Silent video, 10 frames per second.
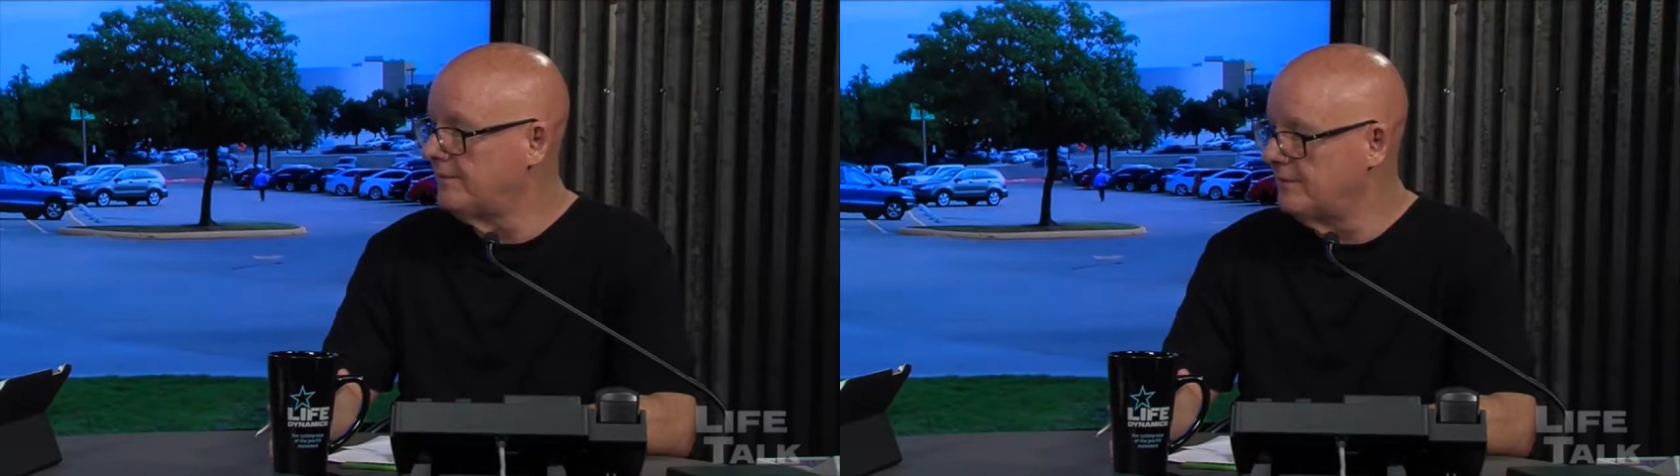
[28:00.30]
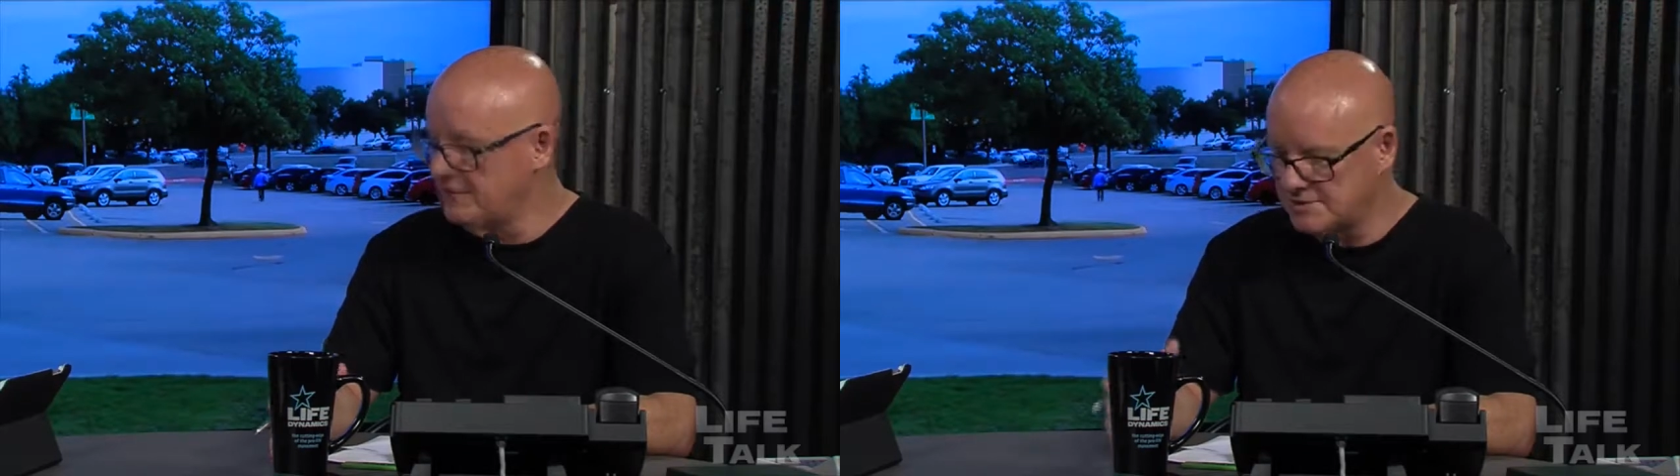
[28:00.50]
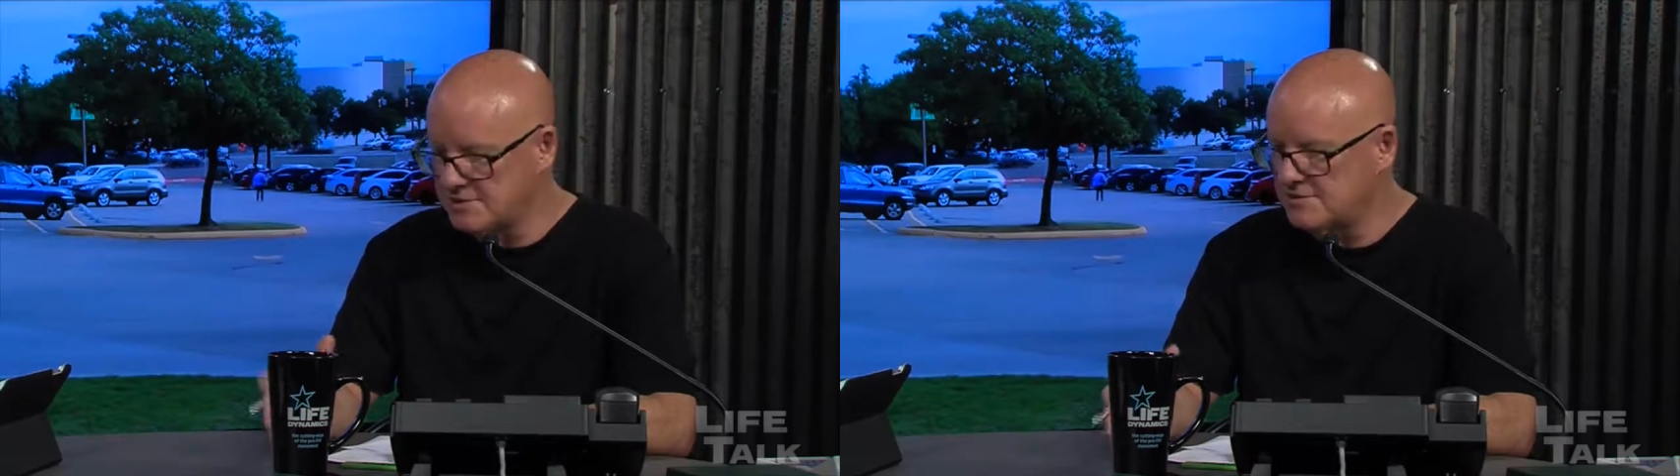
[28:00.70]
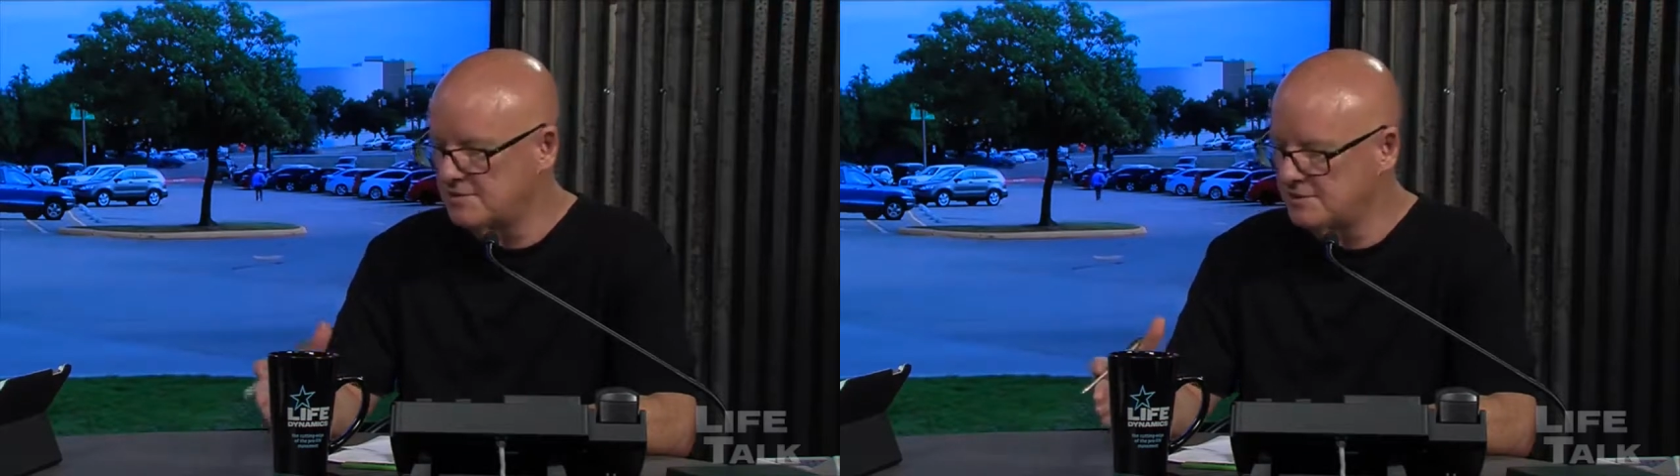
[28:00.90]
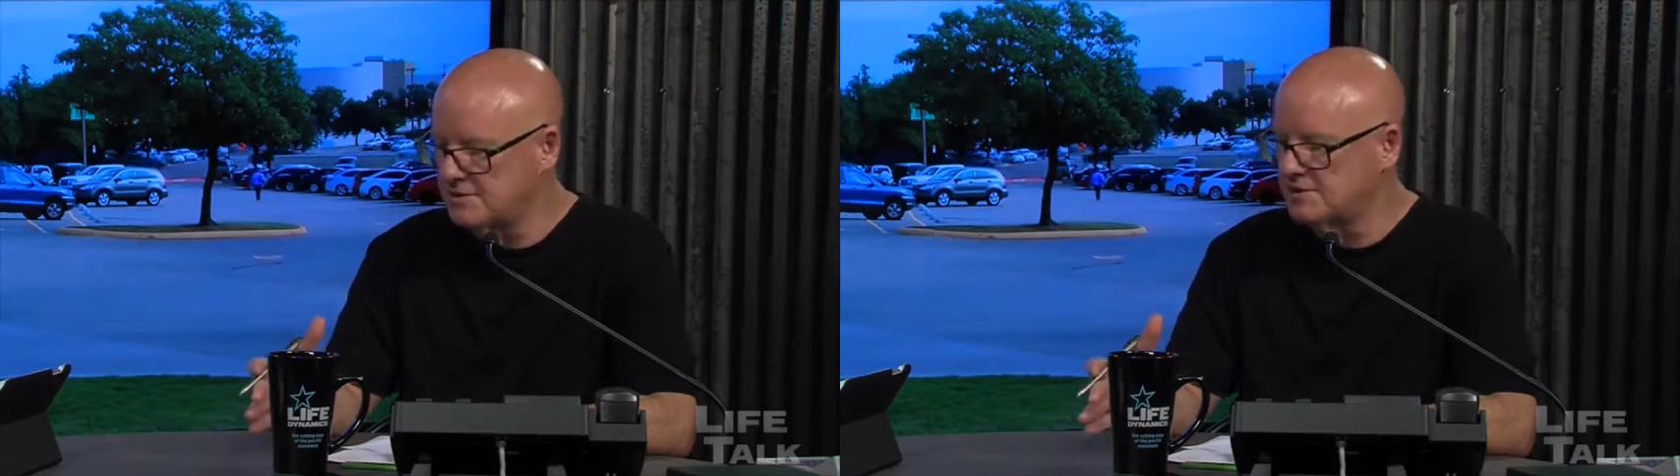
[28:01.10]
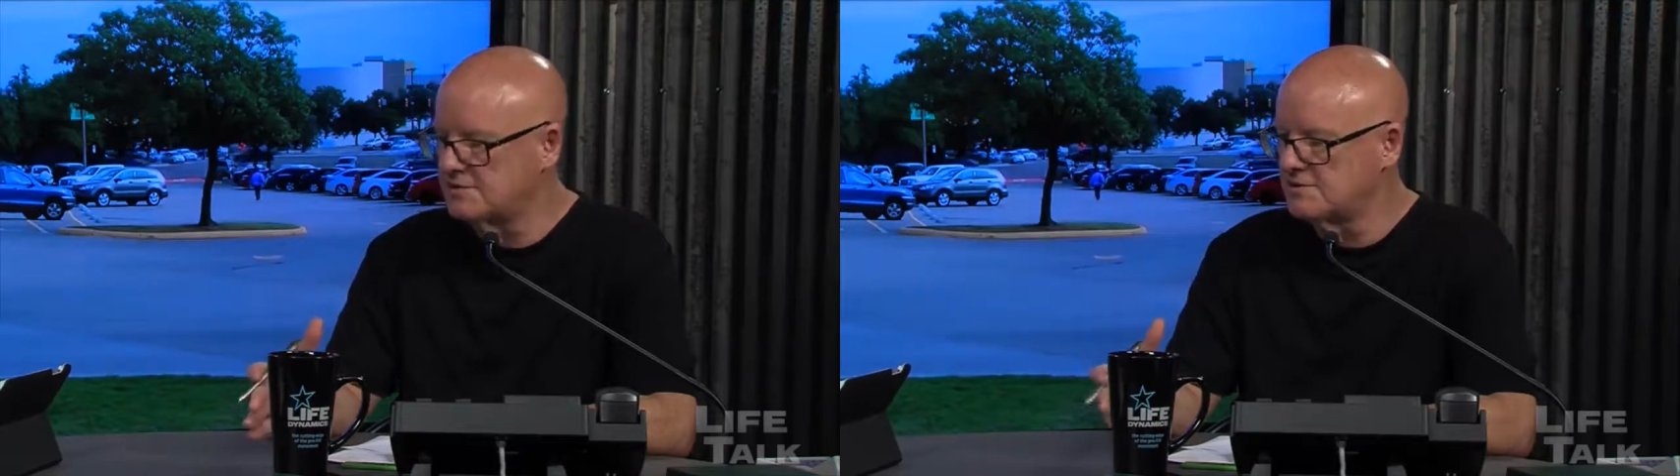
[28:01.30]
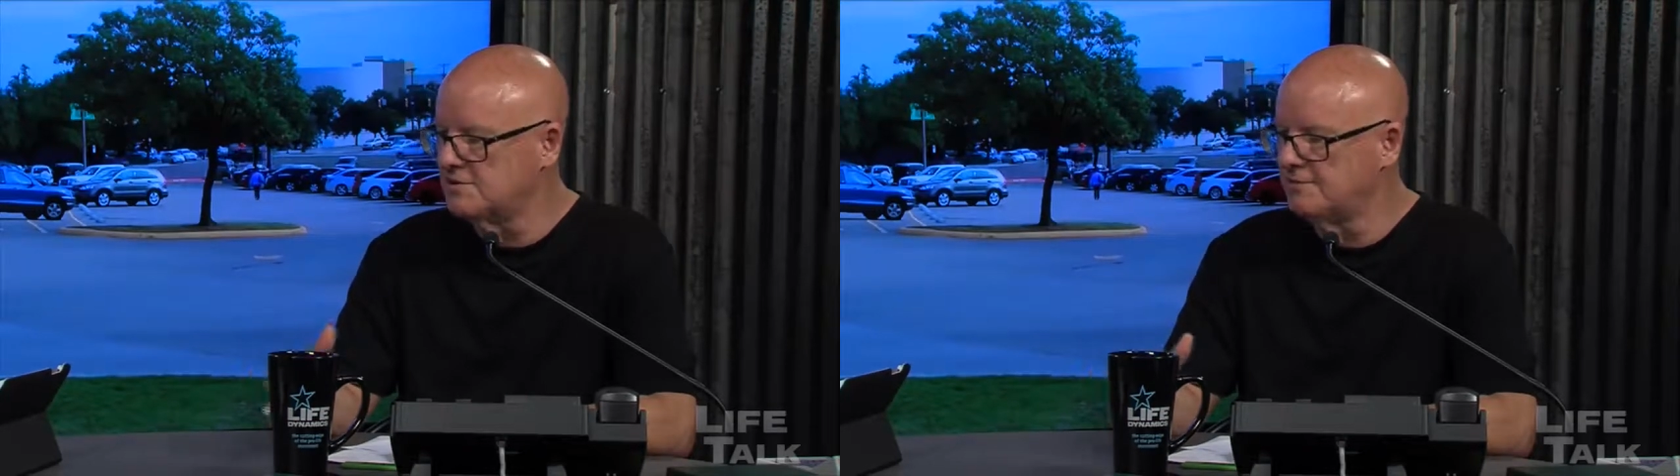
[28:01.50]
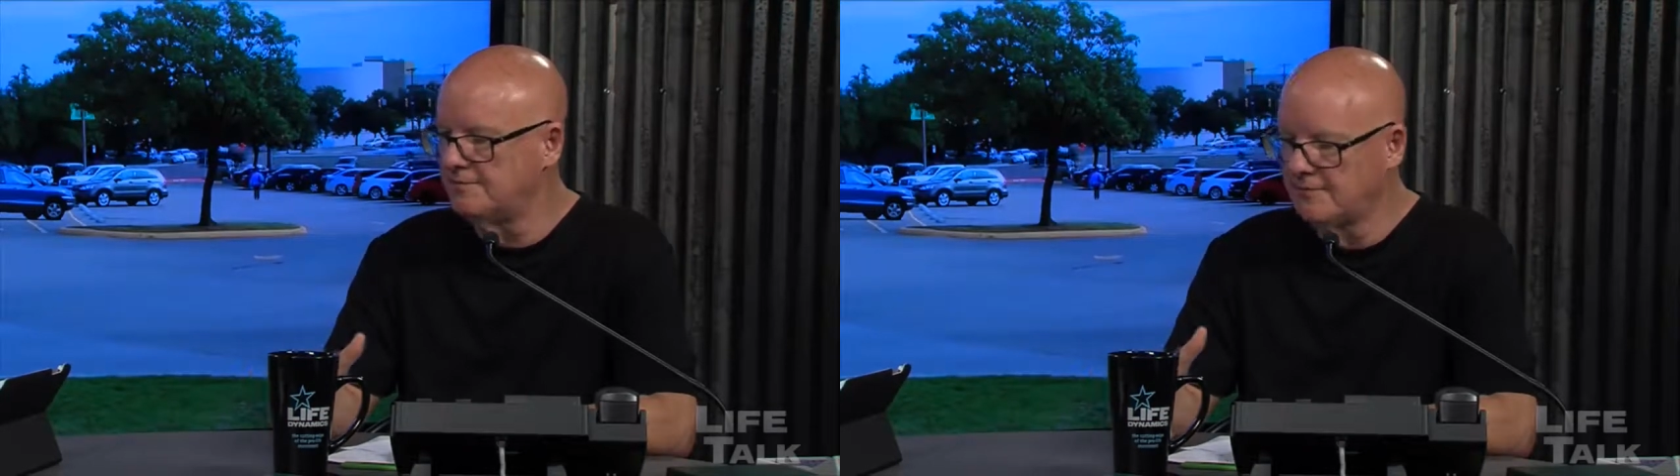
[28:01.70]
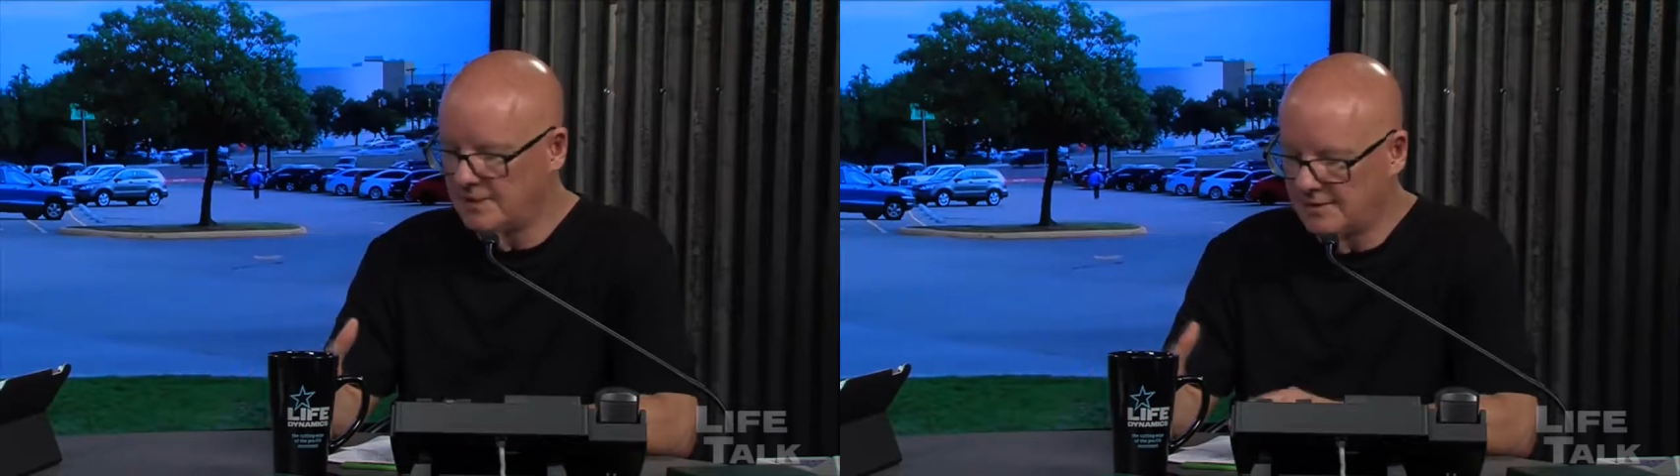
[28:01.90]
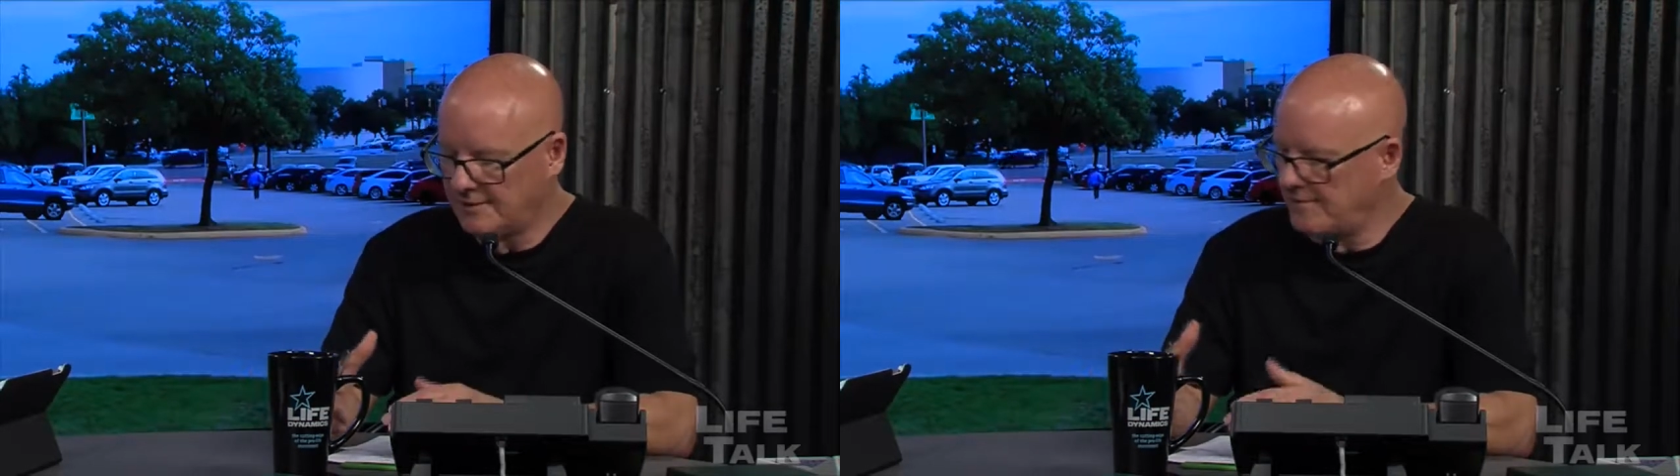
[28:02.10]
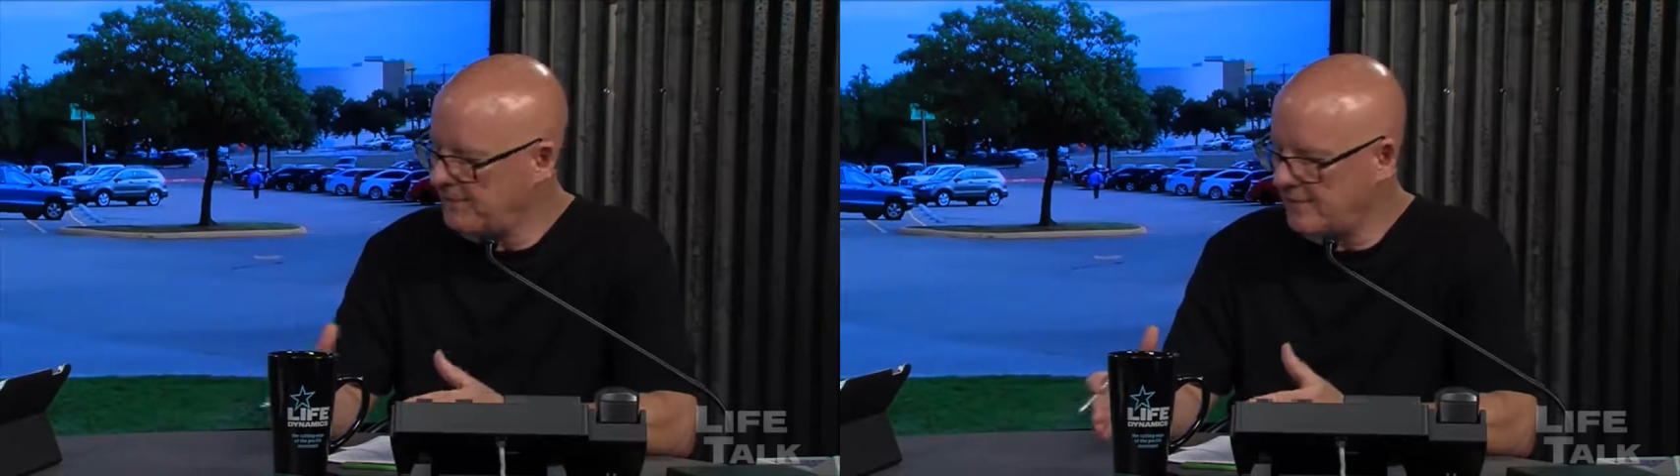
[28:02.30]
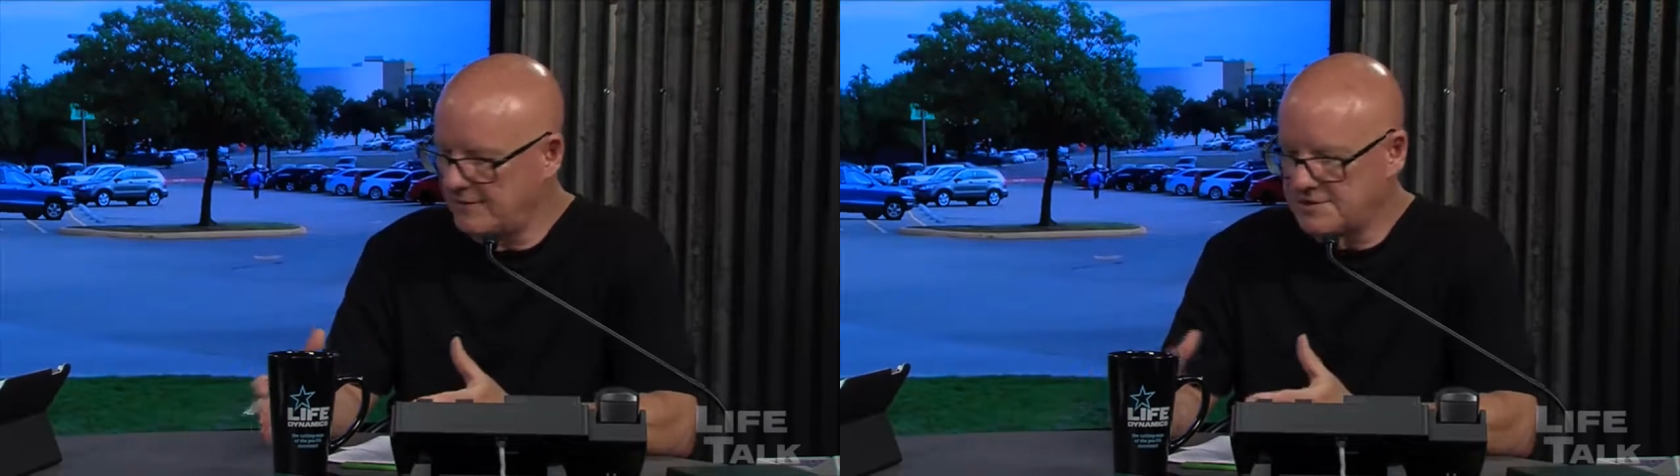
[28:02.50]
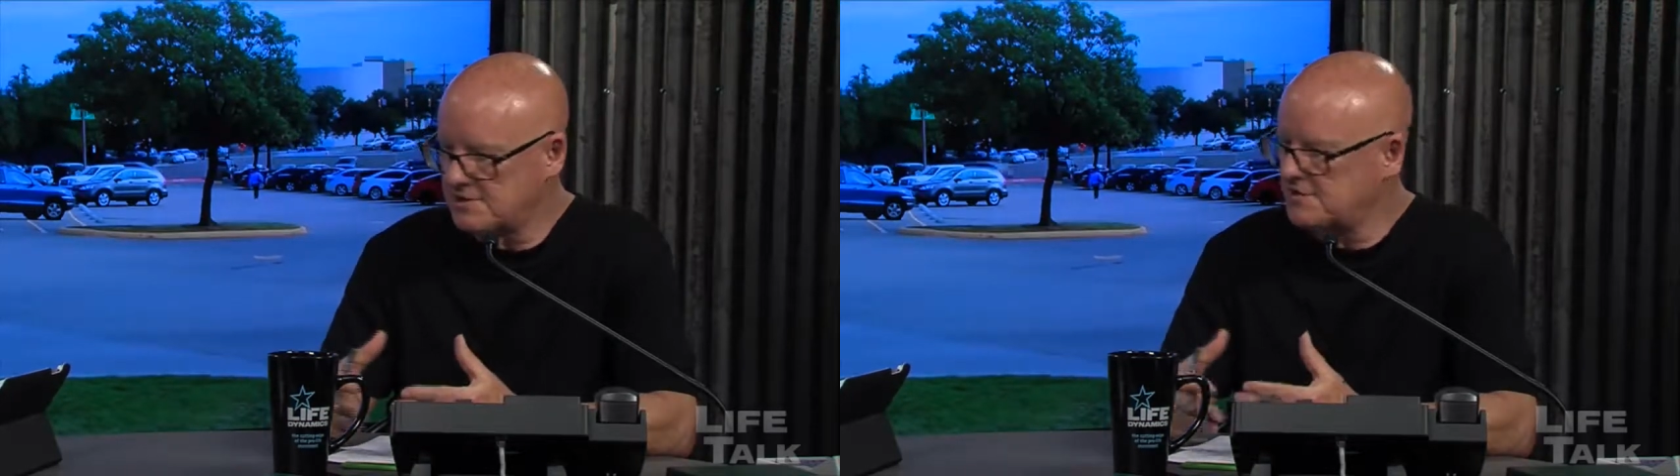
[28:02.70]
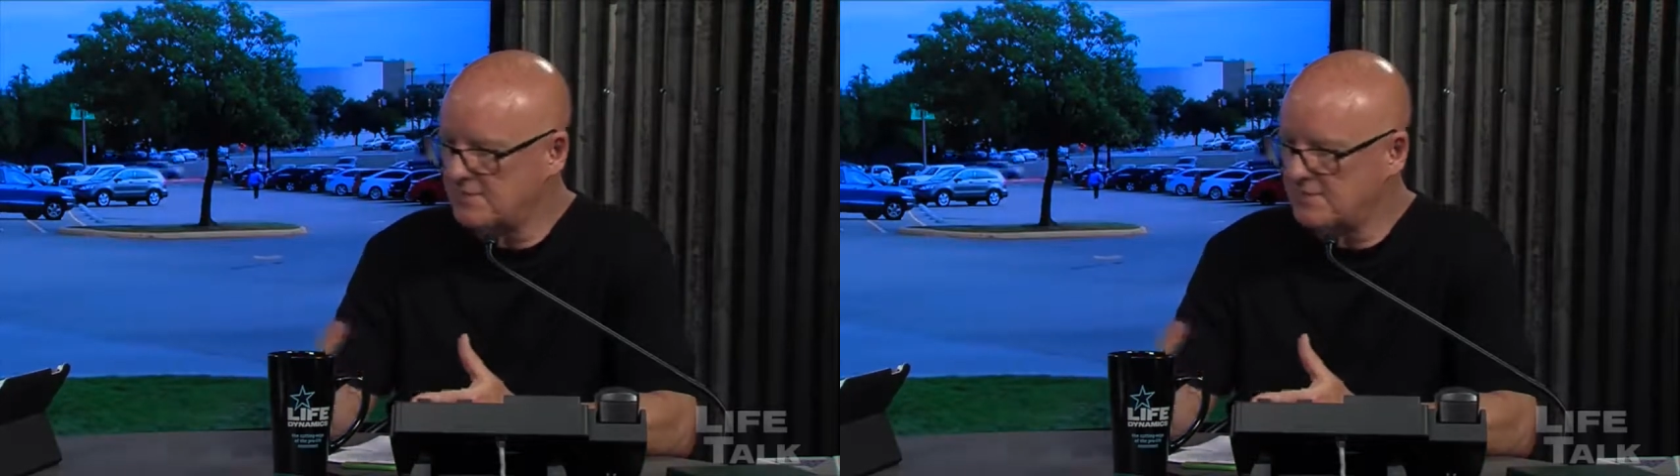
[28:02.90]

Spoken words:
This is the